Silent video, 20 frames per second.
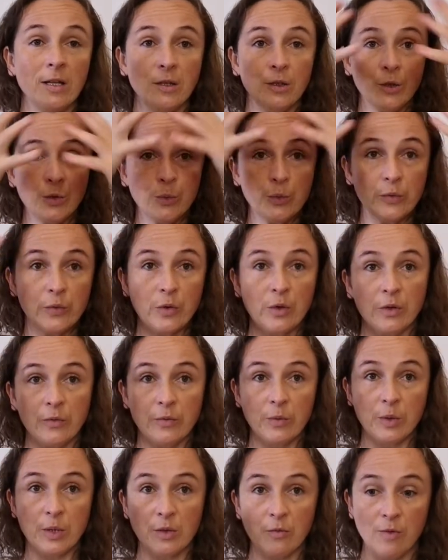You know, we've kind of
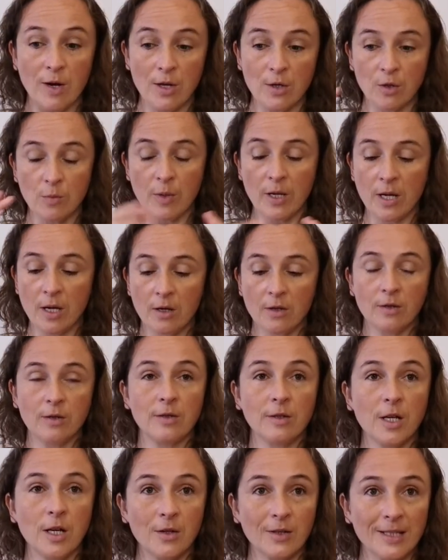been surrounded by
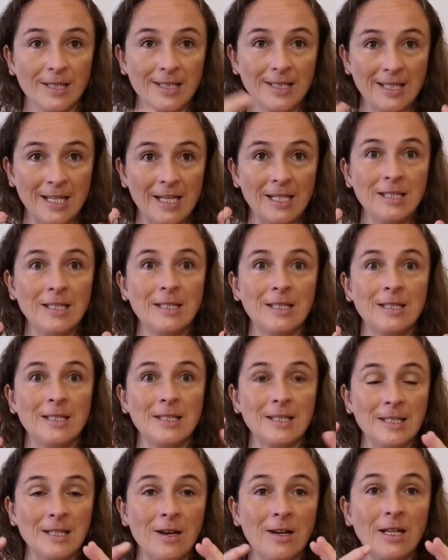our skin, and
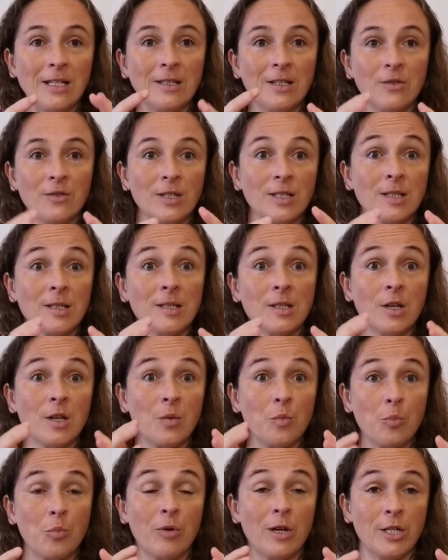inside there is a
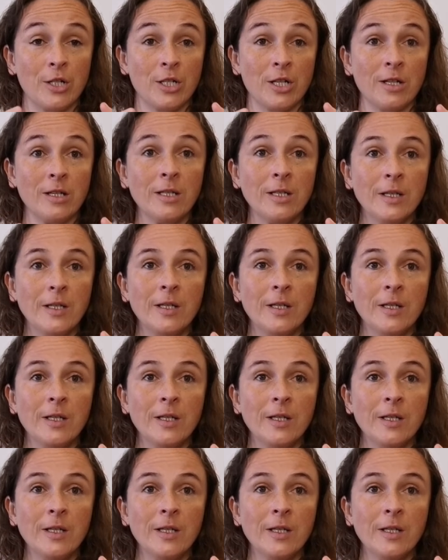certain pressure